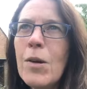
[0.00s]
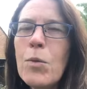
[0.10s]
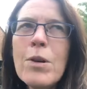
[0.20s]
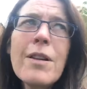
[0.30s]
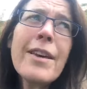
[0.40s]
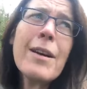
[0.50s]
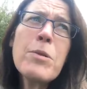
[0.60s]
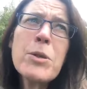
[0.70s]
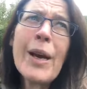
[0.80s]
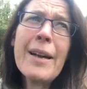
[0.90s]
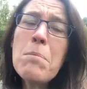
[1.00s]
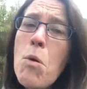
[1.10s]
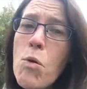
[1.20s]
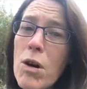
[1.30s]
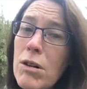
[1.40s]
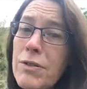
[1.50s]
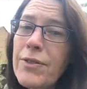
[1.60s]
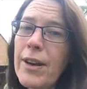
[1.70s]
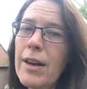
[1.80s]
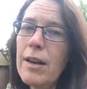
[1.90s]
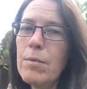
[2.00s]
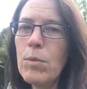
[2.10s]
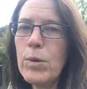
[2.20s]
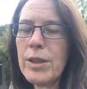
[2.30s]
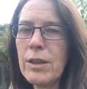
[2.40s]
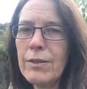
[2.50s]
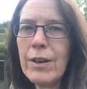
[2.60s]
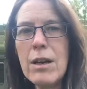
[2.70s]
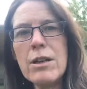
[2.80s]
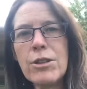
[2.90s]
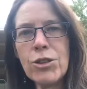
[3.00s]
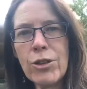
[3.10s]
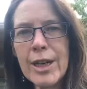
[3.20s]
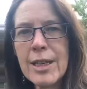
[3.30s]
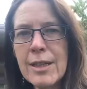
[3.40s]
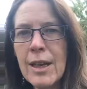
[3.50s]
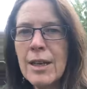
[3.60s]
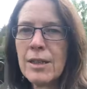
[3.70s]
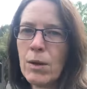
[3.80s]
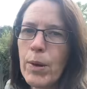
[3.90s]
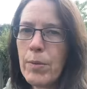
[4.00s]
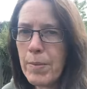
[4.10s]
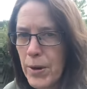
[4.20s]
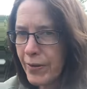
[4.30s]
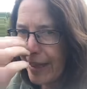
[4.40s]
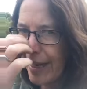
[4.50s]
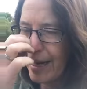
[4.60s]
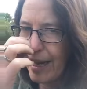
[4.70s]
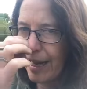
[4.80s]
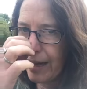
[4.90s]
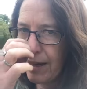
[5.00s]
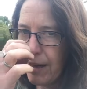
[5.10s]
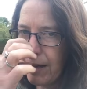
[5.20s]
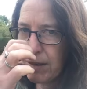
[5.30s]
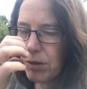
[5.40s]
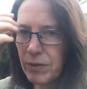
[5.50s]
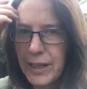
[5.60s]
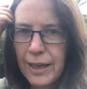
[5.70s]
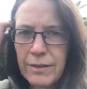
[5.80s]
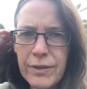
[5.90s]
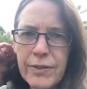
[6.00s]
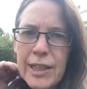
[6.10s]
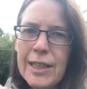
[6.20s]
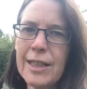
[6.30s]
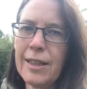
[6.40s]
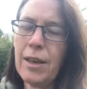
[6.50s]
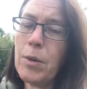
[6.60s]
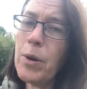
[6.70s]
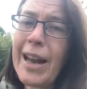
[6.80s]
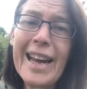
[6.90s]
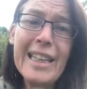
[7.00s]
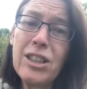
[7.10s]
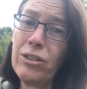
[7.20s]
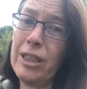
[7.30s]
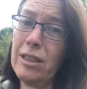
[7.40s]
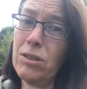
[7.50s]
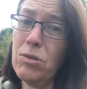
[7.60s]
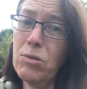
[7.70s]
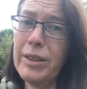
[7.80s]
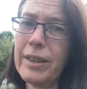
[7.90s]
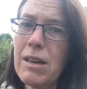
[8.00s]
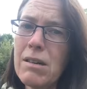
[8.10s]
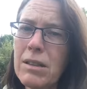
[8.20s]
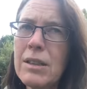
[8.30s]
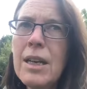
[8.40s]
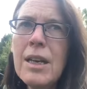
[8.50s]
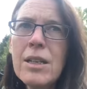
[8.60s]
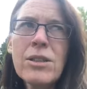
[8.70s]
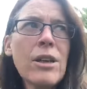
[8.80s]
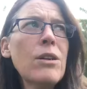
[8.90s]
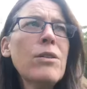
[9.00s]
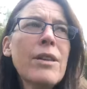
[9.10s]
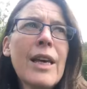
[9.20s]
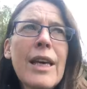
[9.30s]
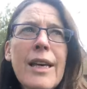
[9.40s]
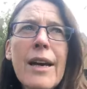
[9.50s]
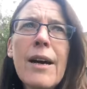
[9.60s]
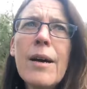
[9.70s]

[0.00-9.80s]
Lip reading: One of the things I wish we had more of was kind of large trees. So when we moved in here, sort of 10, 15 years ago, there weren't any trees at all in the garden. So the